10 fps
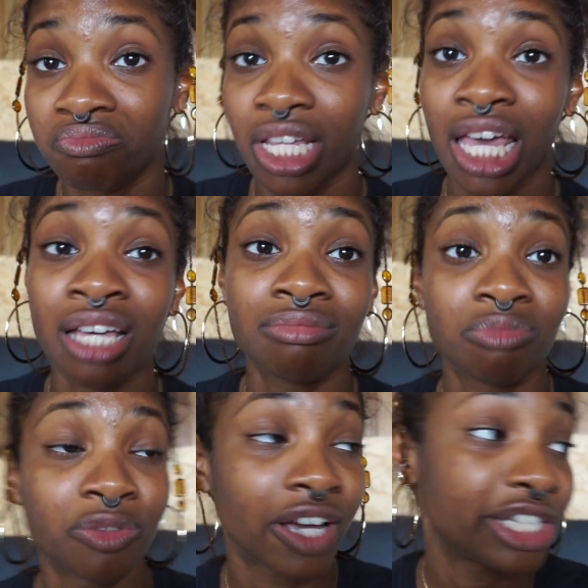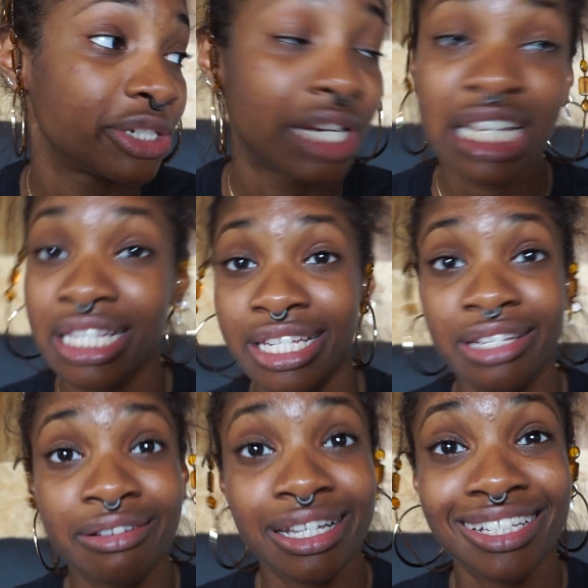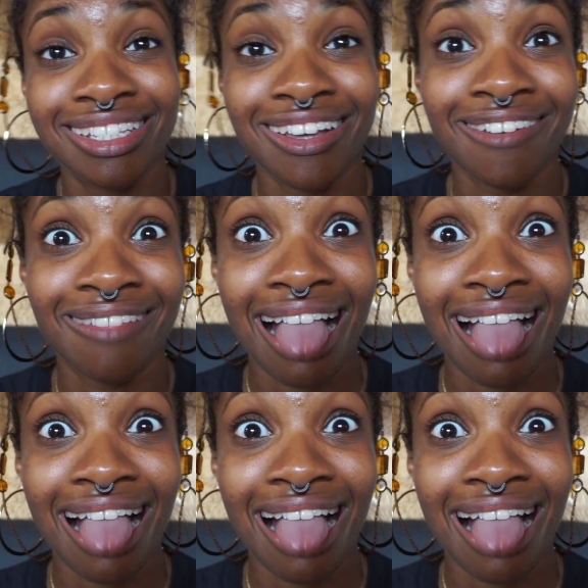yeah, we've got two days to do it, so.